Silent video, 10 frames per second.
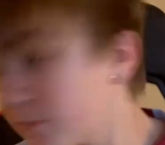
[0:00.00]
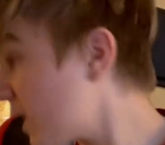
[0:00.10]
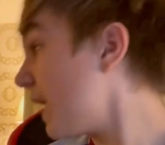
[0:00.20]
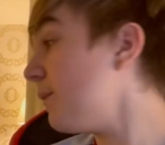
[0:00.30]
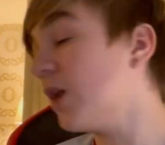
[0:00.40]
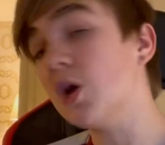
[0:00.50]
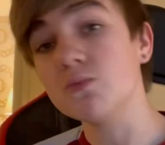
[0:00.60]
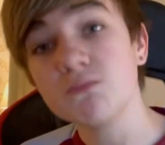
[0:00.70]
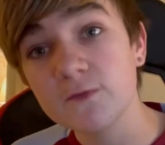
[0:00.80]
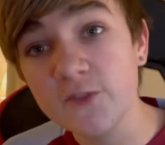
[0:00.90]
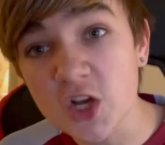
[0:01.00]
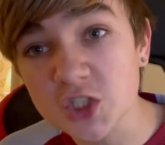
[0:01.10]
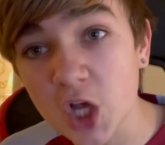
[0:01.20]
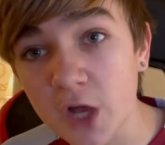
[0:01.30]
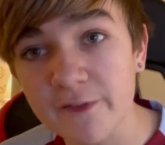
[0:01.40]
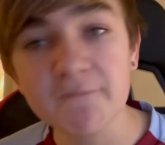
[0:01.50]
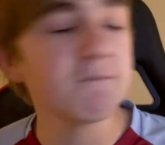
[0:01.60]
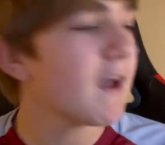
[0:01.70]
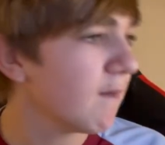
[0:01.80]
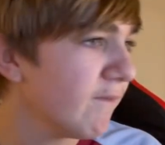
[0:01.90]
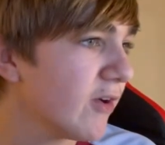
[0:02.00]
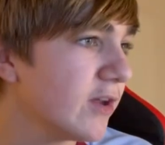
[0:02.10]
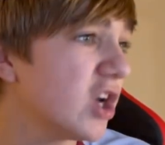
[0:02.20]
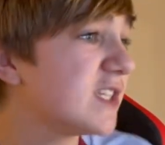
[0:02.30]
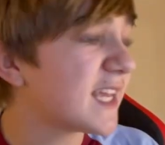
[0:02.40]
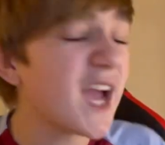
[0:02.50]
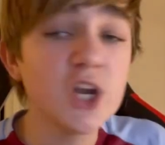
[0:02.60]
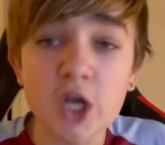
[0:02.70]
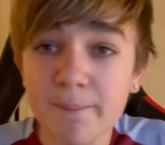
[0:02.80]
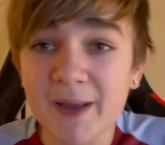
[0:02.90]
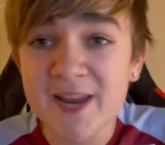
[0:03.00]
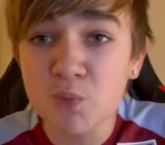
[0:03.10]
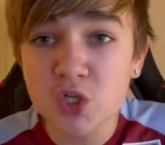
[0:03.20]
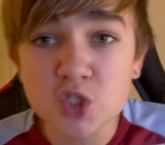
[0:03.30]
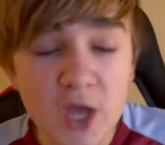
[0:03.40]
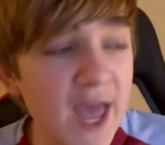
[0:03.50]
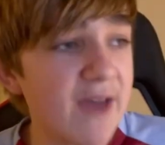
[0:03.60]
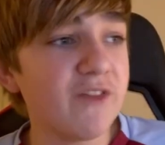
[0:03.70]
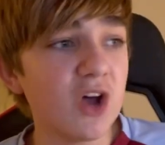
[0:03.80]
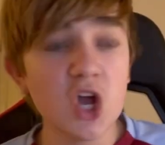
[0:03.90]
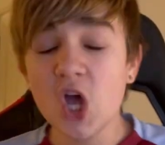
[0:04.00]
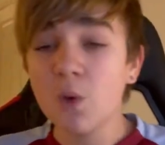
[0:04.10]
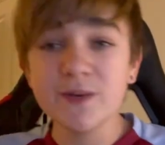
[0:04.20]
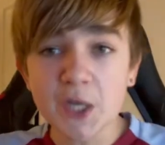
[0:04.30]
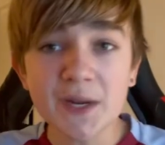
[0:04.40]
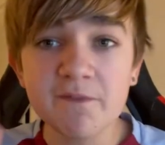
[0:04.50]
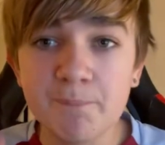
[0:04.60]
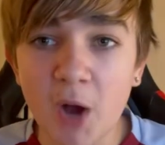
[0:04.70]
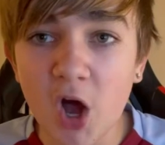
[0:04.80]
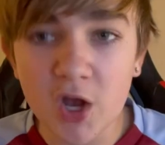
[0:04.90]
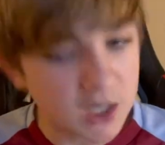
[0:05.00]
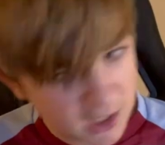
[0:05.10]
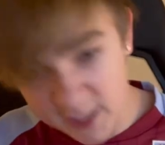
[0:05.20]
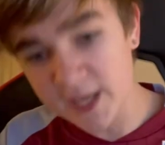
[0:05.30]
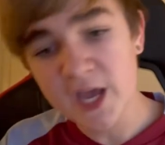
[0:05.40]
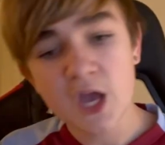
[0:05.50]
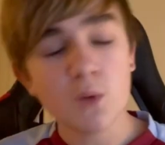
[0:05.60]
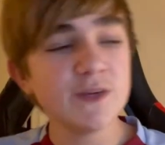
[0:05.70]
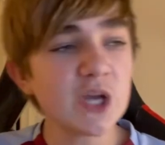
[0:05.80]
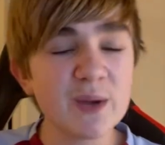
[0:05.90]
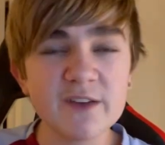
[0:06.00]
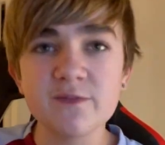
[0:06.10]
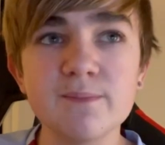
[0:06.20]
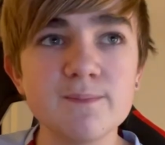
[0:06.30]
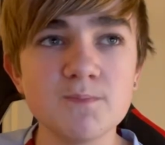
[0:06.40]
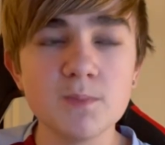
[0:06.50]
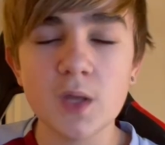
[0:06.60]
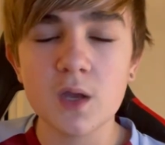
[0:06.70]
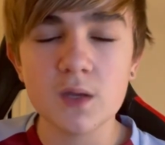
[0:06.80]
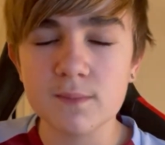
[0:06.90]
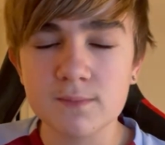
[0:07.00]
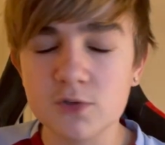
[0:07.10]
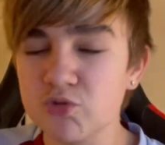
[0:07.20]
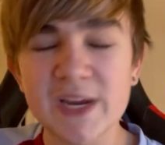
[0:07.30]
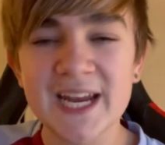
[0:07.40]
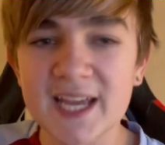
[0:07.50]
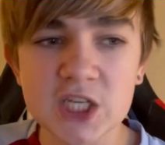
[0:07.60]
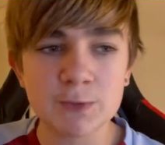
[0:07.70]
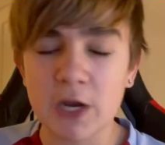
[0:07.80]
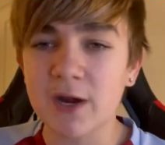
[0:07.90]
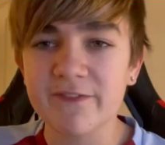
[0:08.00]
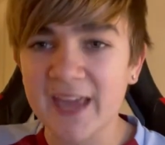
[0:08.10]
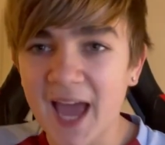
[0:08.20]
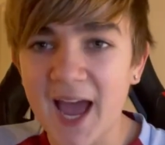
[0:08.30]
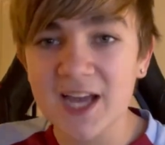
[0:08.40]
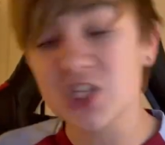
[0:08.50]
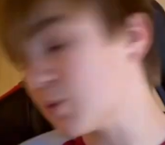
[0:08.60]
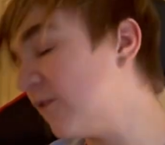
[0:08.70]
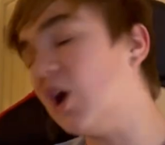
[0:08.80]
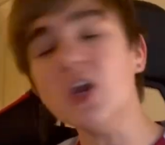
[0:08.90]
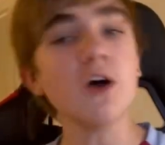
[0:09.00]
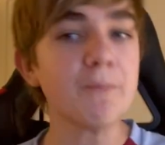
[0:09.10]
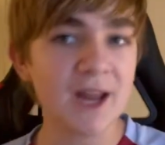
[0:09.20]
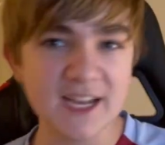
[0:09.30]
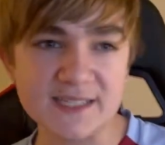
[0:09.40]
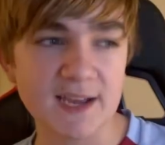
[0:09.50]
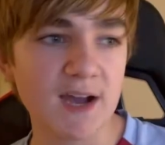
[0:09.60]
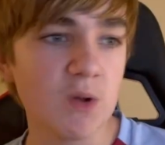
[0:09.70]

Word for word: there we go. First half, very, very good. Cannot complain whatsoever. We don't have Barkley. We don't have uh, Grealish, we don't have cash, we've got a lot of players out,